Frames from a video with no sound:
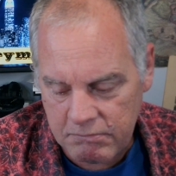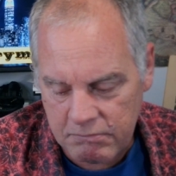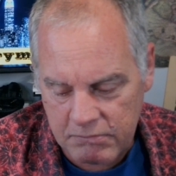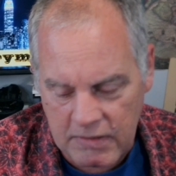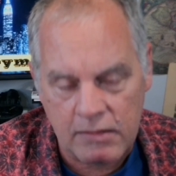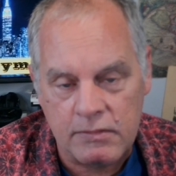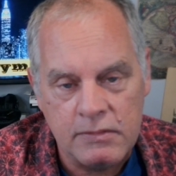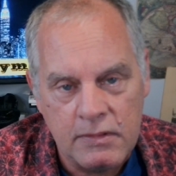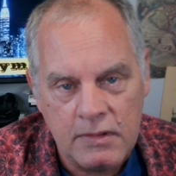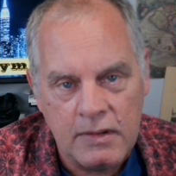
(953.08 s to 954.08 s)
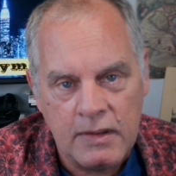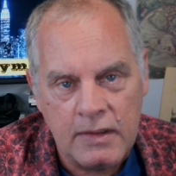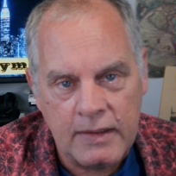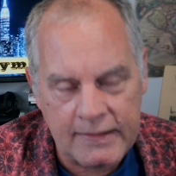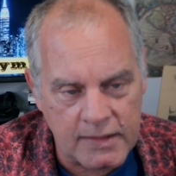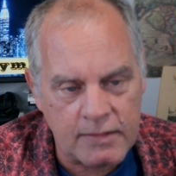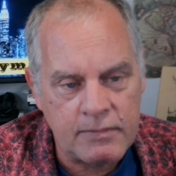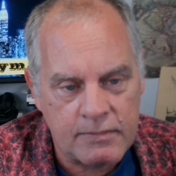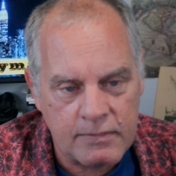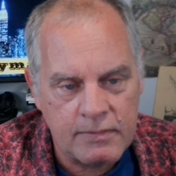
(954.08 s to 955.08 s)
No. He did.
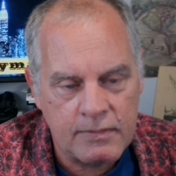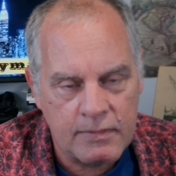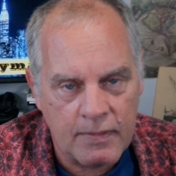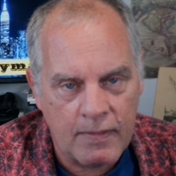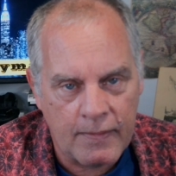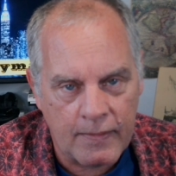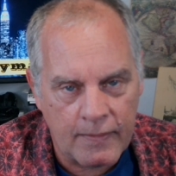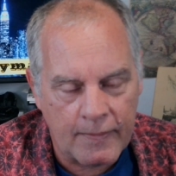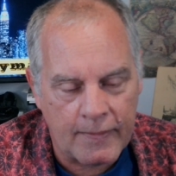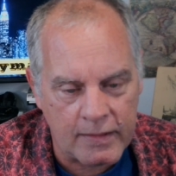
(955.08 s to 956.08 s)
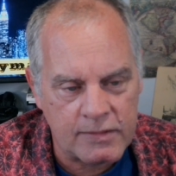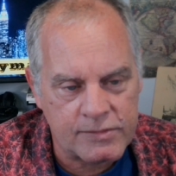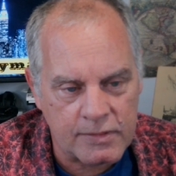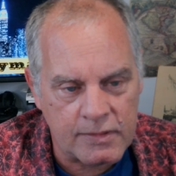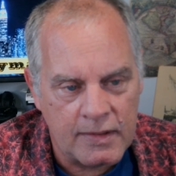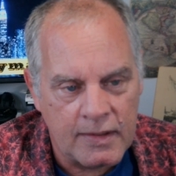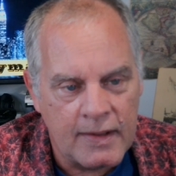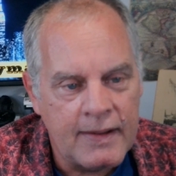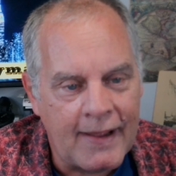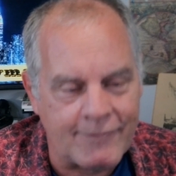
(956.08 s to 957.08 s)
He understood.
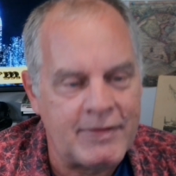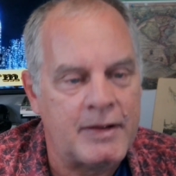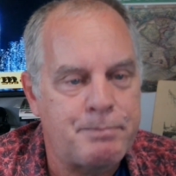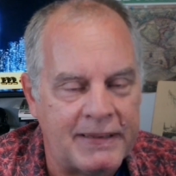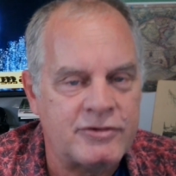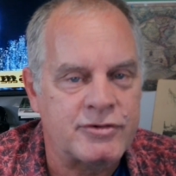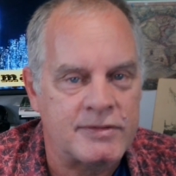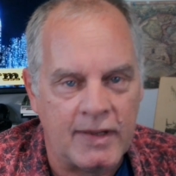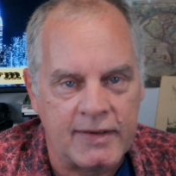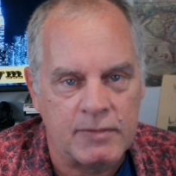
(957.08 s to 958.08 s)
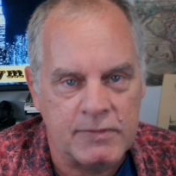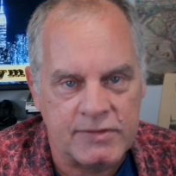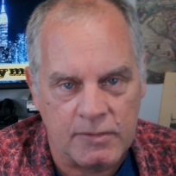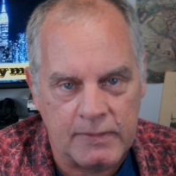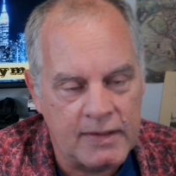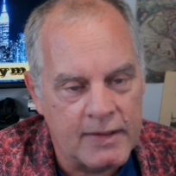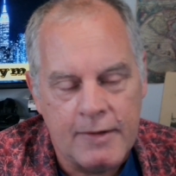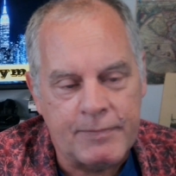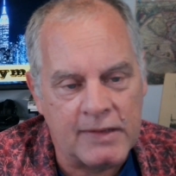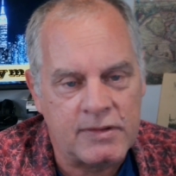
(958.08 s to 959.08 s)
Having a picture taken with someone
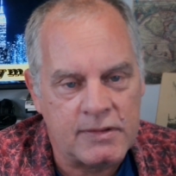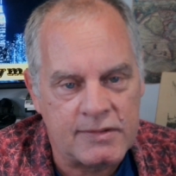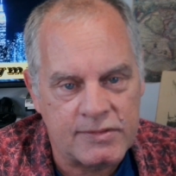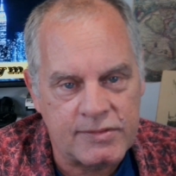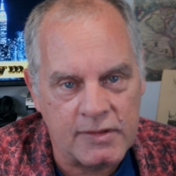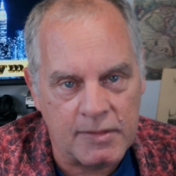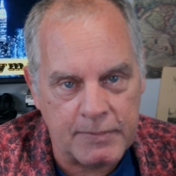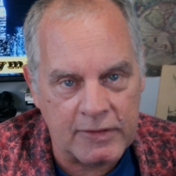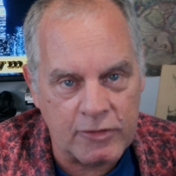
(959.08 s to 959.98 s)
doesn't necessarily mean